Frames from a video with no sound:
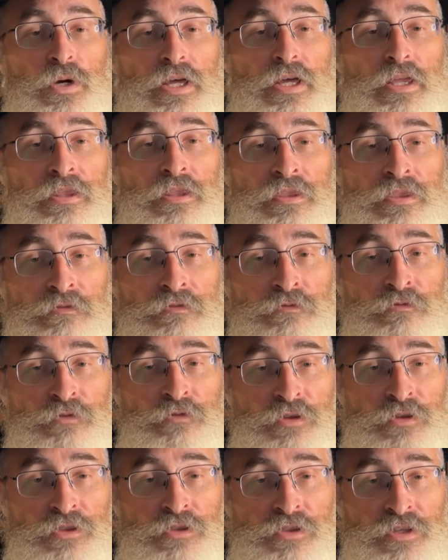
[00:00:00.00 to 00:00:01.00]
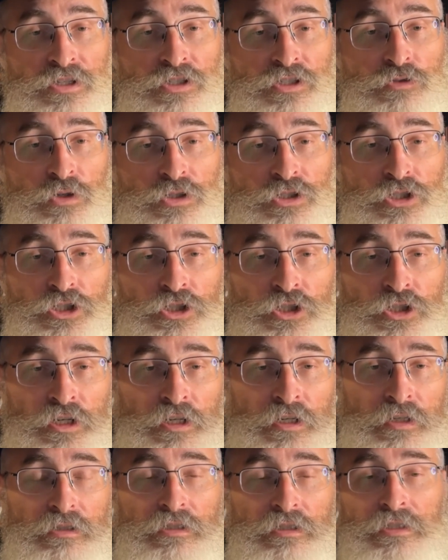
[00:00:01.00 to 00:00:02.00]
for this Rosh Hashanah,
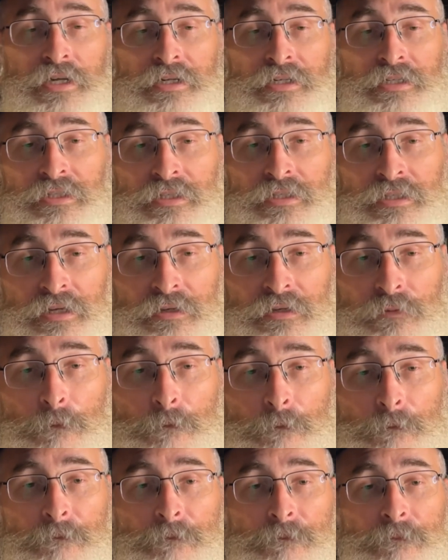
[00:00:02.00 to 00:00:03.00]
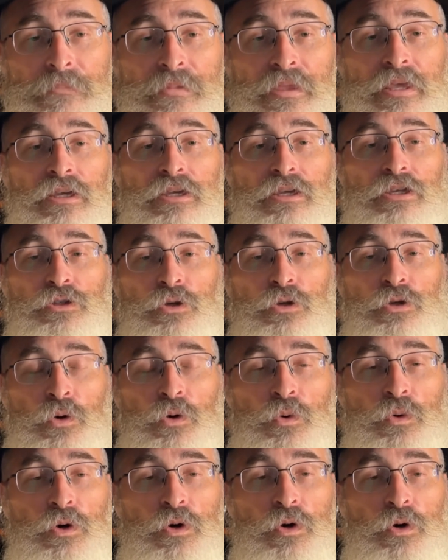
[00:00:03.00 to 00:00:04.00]
starting today,
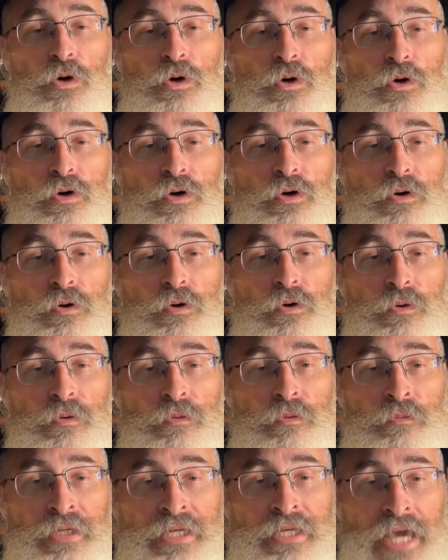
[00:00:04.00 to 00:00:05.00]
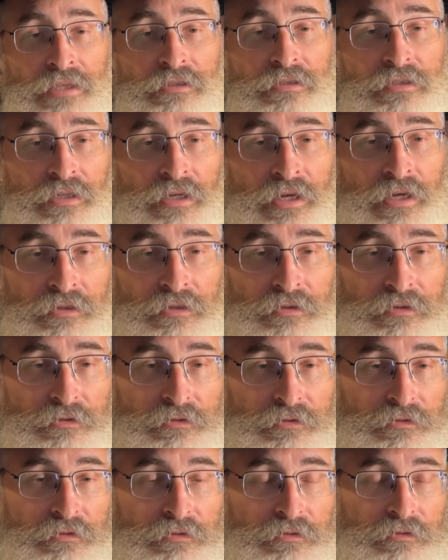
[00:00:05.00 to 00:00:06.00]
to gather together
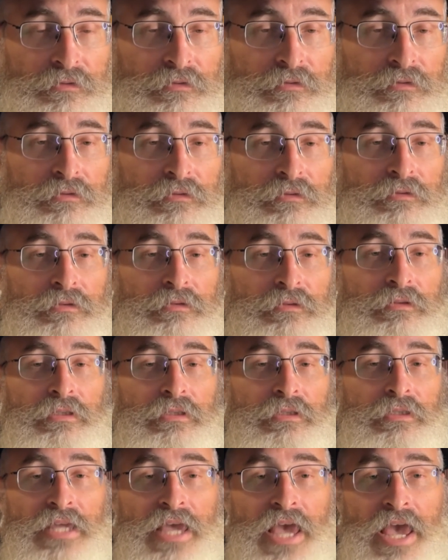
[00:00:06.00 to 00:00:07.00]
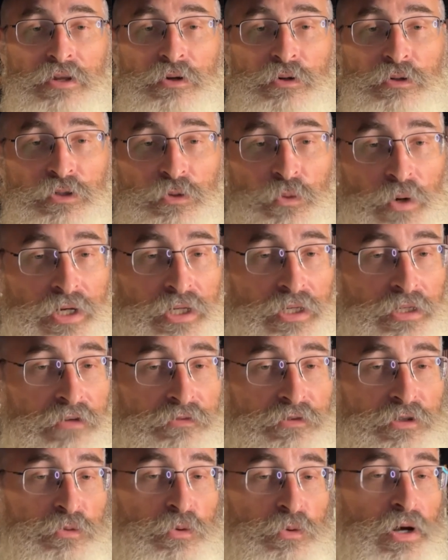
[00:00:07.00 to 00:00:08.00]
10 or 20,
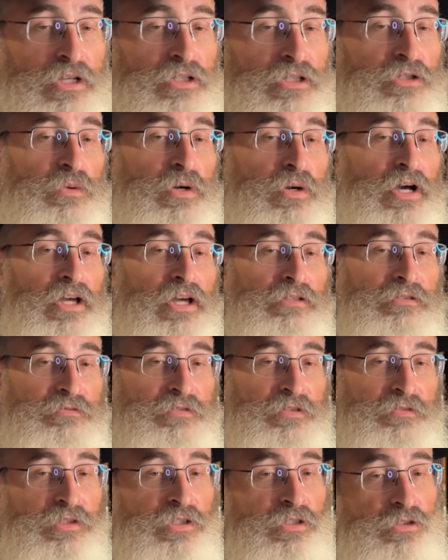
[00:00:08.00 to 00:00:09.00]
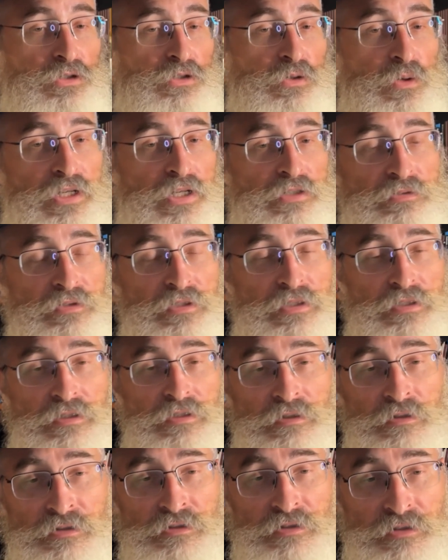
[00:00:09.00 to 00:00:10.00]
if you want to do 150 or 200
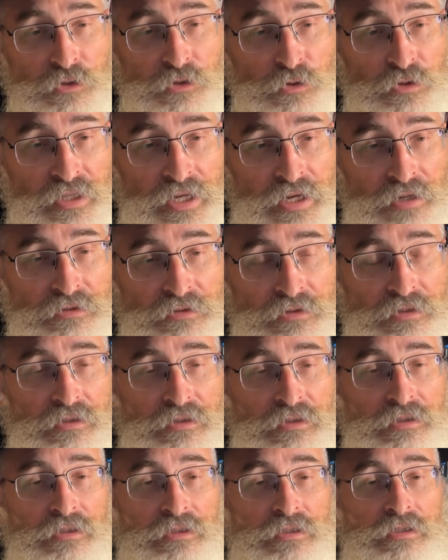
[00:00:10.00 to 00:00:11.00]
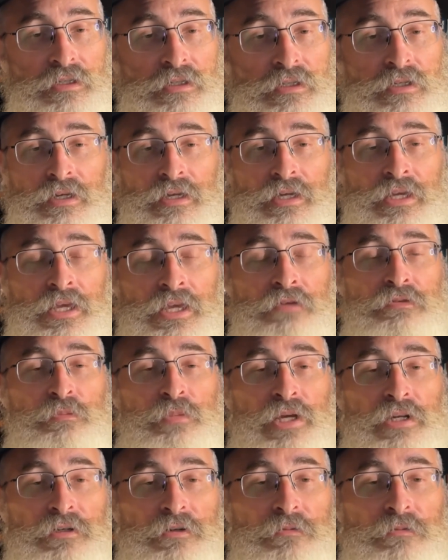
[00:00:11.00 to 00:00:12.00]
or 2,000, even
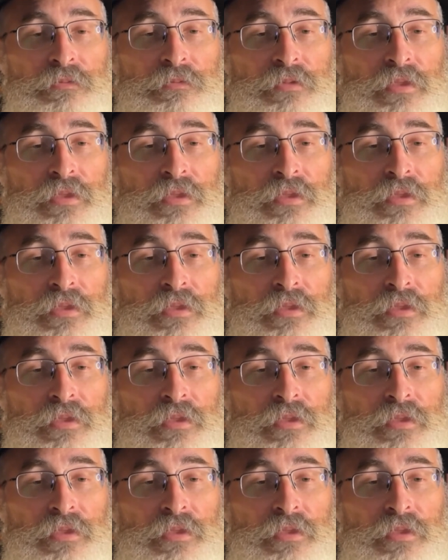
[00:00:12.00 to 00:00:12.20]
better.